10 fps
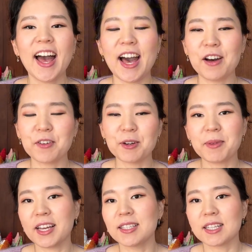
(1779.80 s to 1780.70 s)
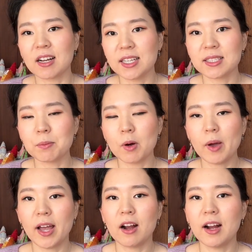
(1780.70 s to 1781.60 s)
However, because there is
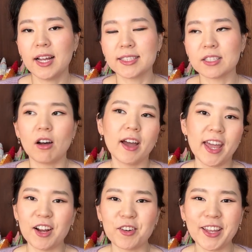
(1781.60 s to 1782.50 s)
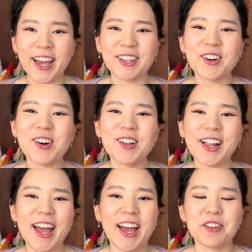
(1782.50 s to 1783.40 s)
mohair, it's not airy at
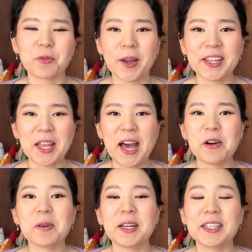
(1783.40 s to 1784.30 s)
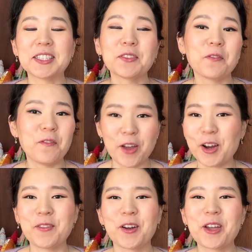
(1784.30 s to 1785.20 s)
all. And right now it's
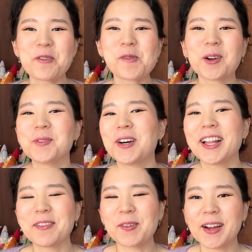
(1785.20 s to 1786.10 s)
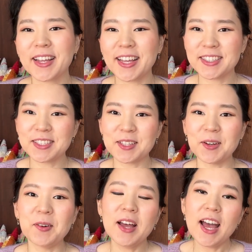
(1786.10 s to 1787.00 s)
very, very warm while I'm wearing it.
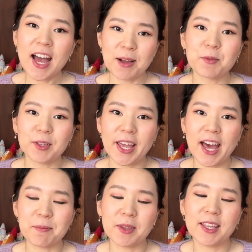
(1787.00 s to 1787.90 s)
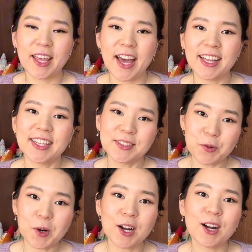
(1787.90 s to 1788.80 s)
So I'm really happy that it's
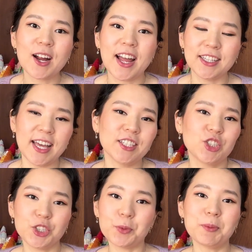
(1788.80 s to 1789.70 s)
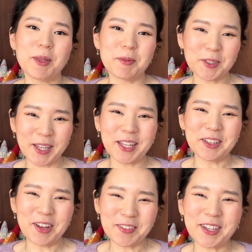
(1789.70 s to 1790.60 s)
for her and that she will be able to get a
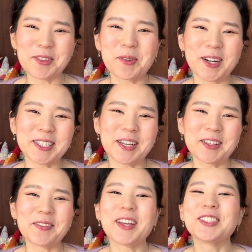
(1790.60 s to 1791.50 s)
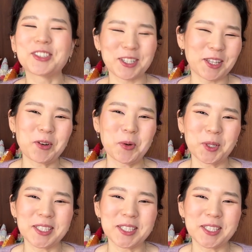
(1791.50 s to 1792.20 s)
lot of good wears out of it during the colder